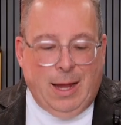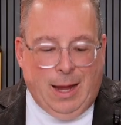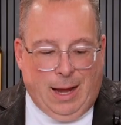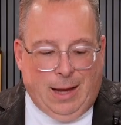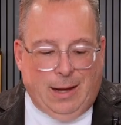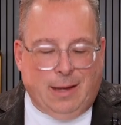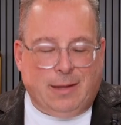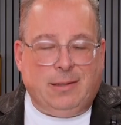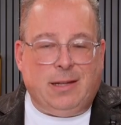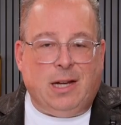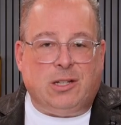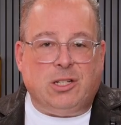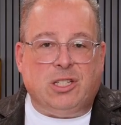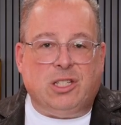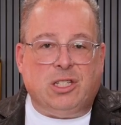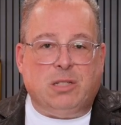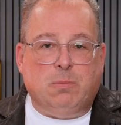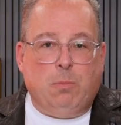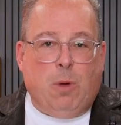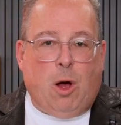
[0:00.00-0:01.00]
It is such a
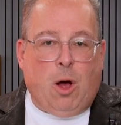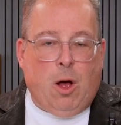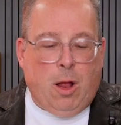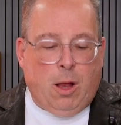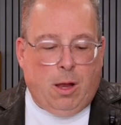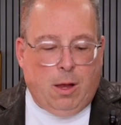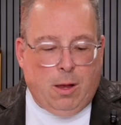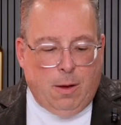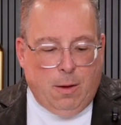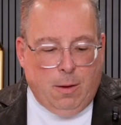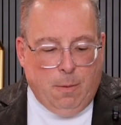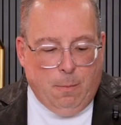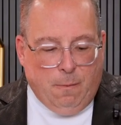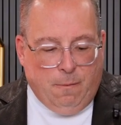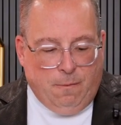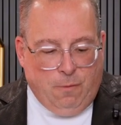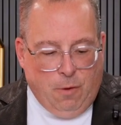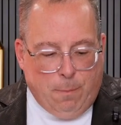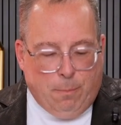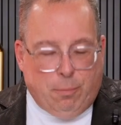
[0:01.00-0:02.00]
small
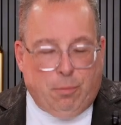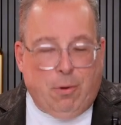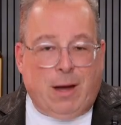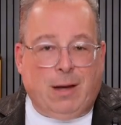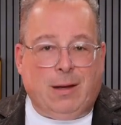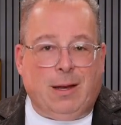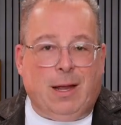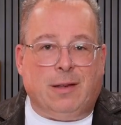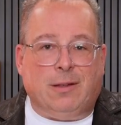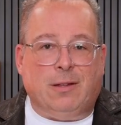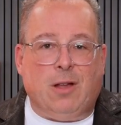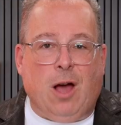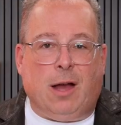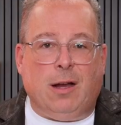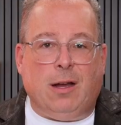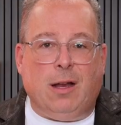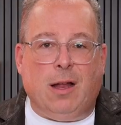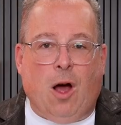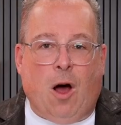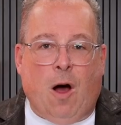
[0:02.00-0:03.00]
footprint, it's
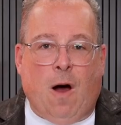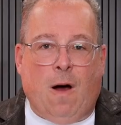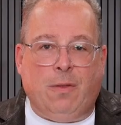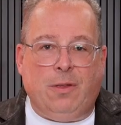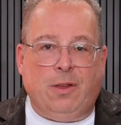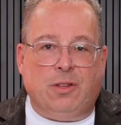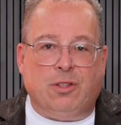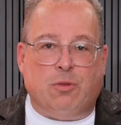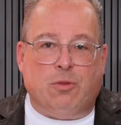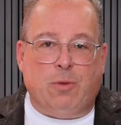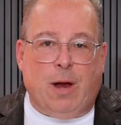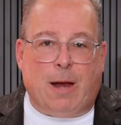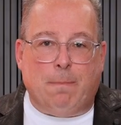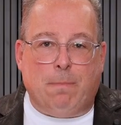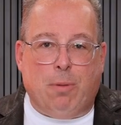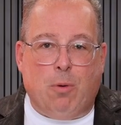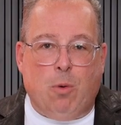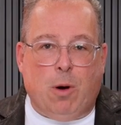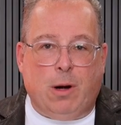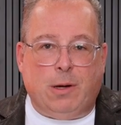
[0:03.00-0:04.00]
got all these great
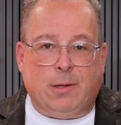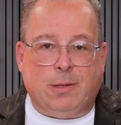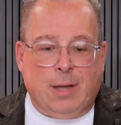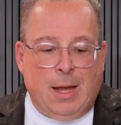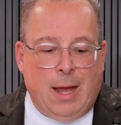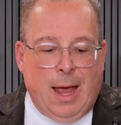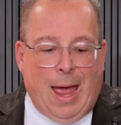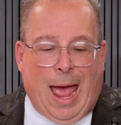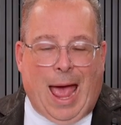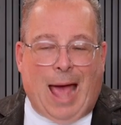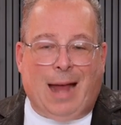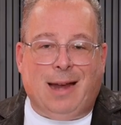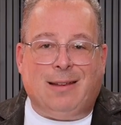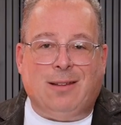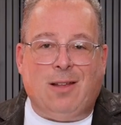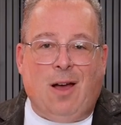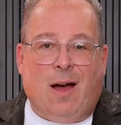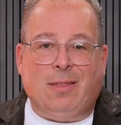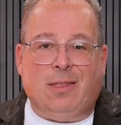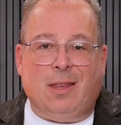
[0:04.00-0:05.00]
ports, and
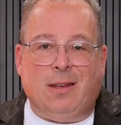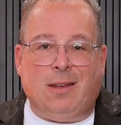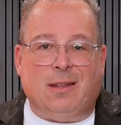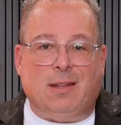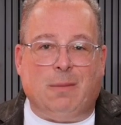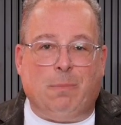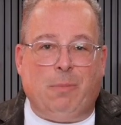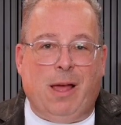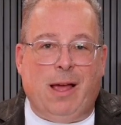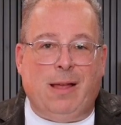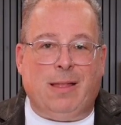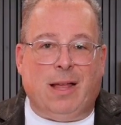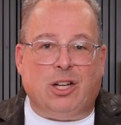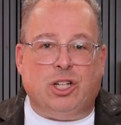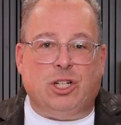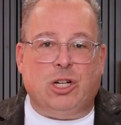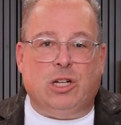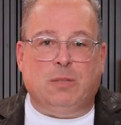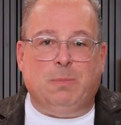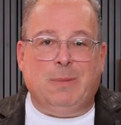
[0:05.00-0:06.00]
it's got the display that
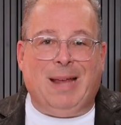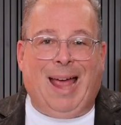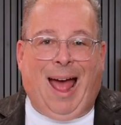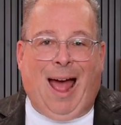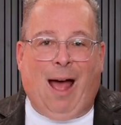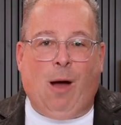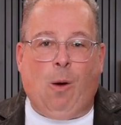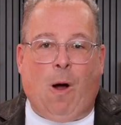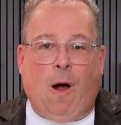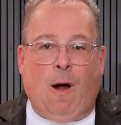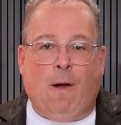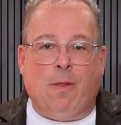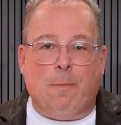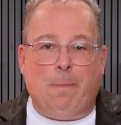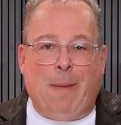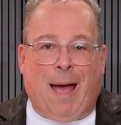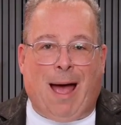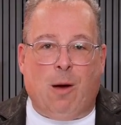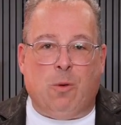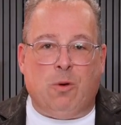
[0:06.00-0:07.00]
shows me how all the
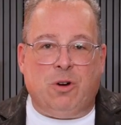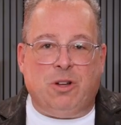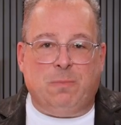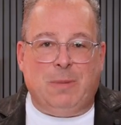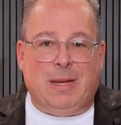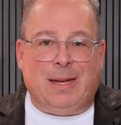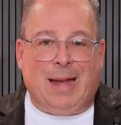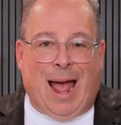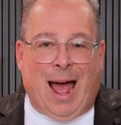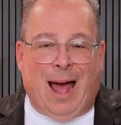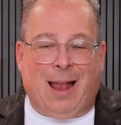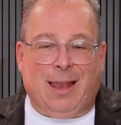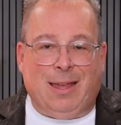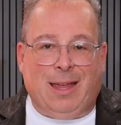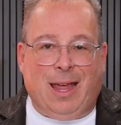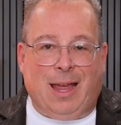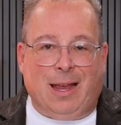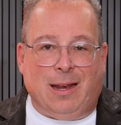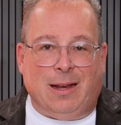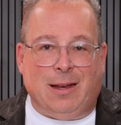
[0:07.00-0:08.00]
power is being
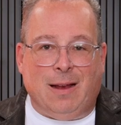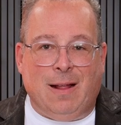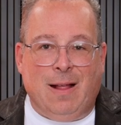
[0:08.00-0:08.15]
allocated.